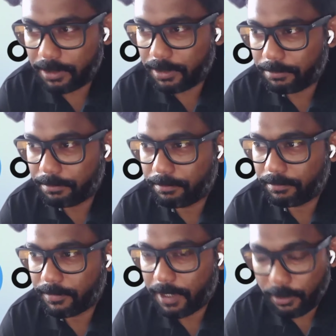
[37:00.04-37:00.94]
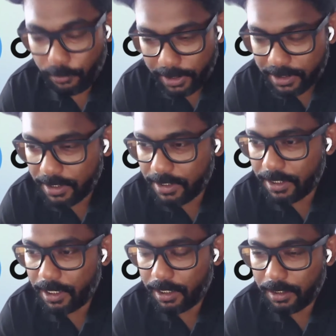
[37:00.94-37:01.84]
alerts. We
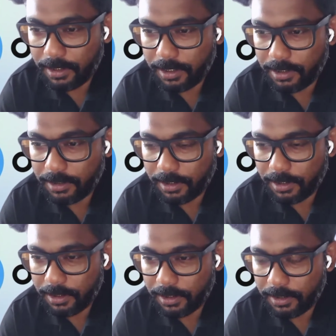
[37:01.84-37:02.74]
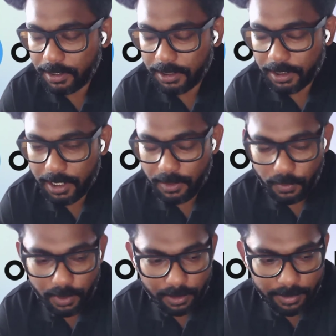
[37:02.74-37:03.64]
discussed in this session
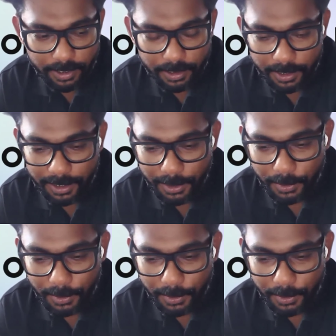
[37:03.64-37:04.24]
as well, right?